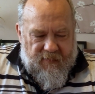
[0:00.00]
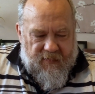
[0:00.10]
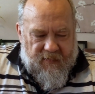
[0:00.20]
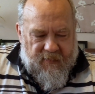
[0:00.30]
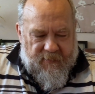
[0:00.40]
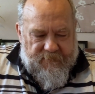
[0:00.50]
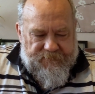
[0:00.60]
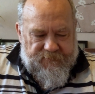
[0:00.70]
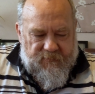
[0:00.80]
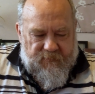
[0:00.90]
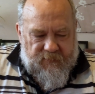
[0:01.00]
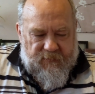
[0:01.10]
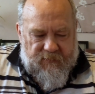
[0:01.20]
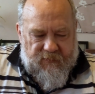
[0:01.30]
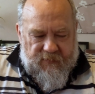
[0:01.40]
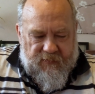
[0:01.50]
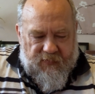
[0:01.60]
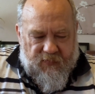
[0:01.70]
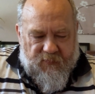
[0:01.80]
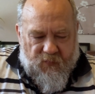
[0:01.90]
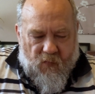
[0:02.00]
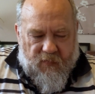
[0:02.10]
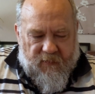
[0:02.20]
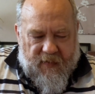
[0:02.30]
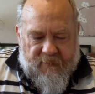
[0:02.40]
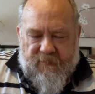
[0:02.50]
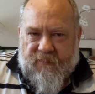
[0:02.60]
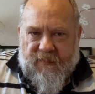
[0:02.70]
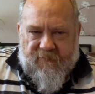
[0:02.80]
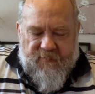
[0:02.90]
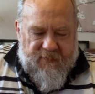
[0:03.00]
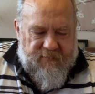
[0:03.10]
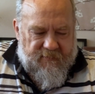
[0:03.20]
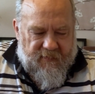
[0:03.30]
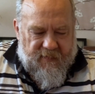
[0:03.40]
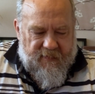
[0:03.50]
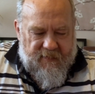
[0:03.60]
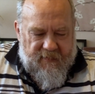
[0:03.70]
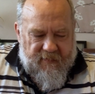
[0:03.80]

You know, but one of them that I've mentioned there.